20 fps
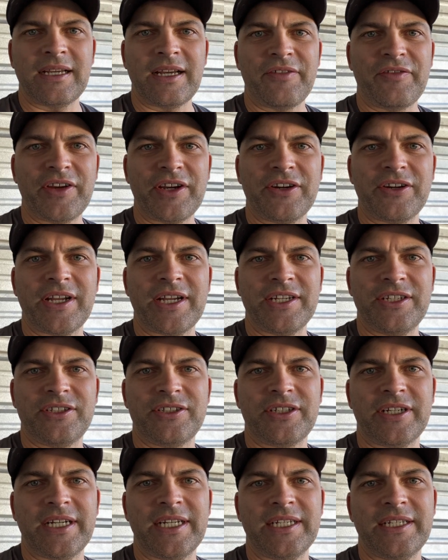Figured I'd
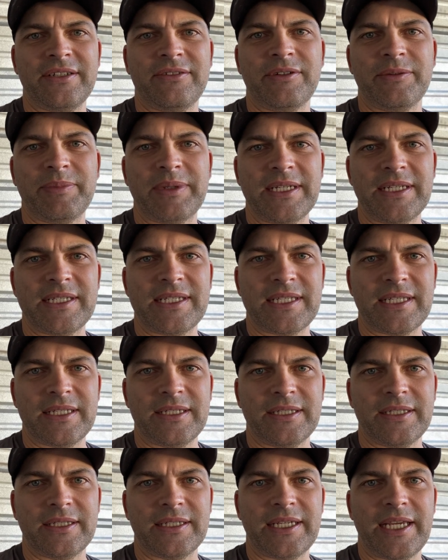try and replace
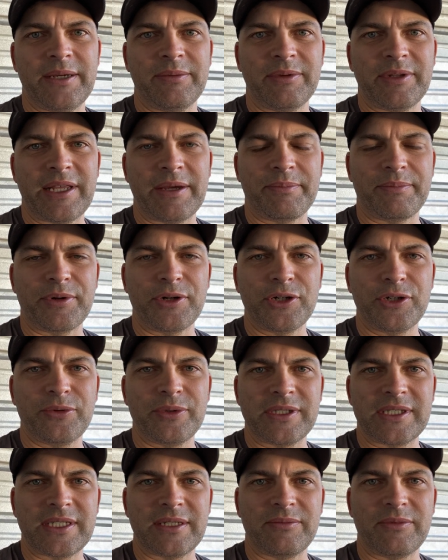the cable that broke
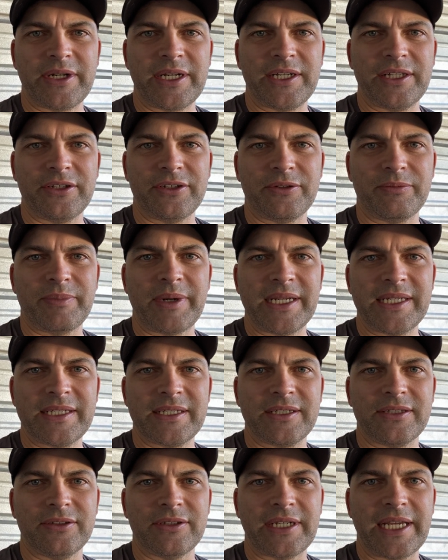with some regular
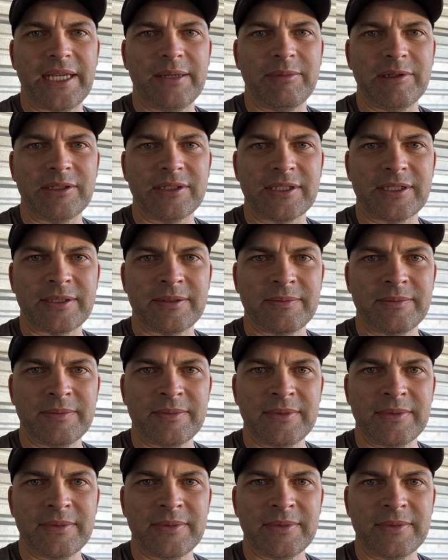bicycle cables.